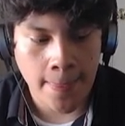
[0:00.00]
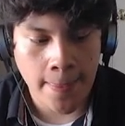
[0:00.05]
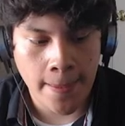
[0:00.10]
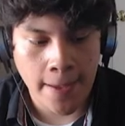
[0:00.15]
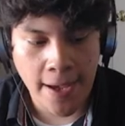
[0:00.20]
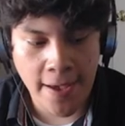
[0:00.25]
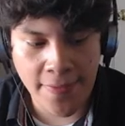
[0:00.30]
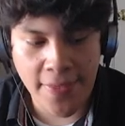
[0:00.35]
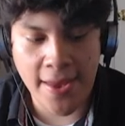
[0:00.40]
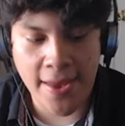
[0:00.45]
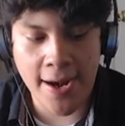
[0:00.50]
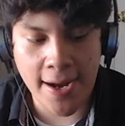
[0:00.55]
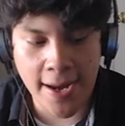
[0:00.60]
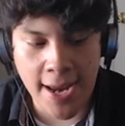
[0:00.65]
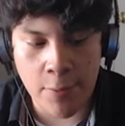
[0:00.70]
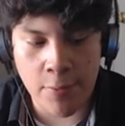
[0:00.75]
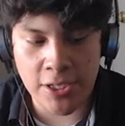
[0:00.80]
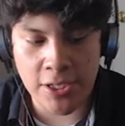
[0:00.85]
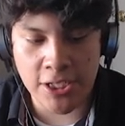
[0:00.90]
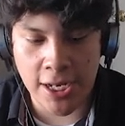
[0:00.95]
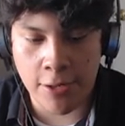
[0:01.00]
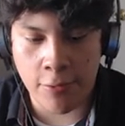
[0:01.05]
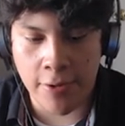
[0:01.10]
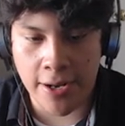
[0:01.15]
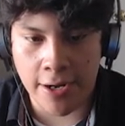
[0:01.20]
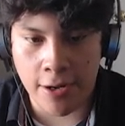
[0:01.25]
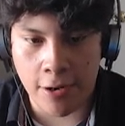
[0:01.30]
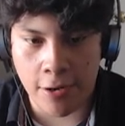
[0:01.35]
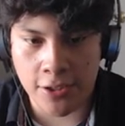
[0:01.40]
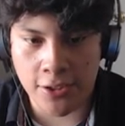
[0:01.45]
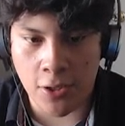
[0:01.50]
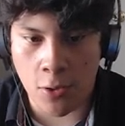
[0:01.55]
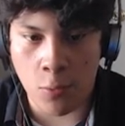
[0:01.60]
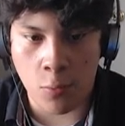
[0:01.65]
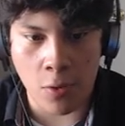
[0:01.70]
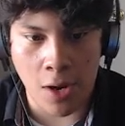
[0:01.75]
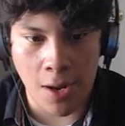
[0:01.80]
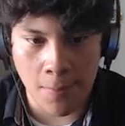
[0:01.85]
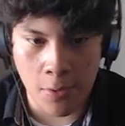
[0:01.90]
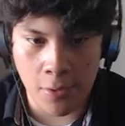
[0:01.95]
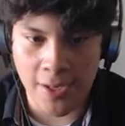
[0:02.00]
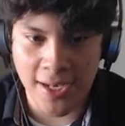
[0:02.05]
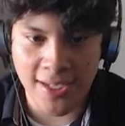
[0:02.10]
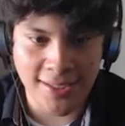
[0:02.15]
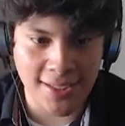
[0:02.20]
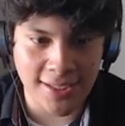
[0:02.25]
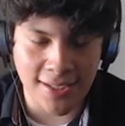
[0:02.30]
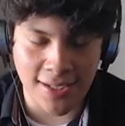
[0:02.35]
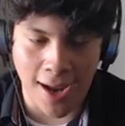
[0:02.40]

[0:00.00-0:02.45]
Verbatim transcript: and then I get Regenerator. So Amoonguss is